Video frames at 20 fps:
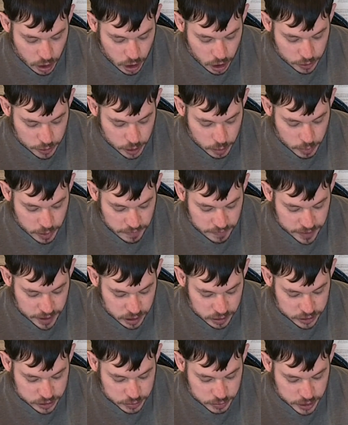Although my
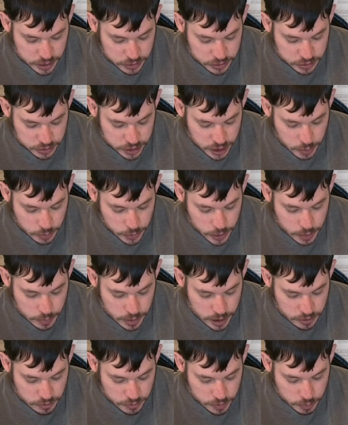veil is meant to
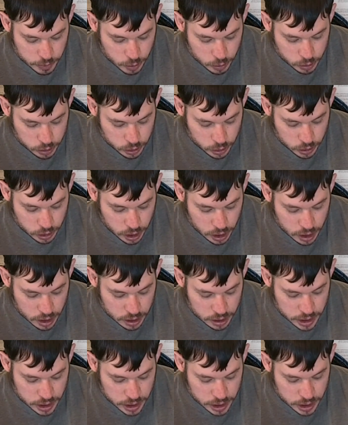separate me from the world,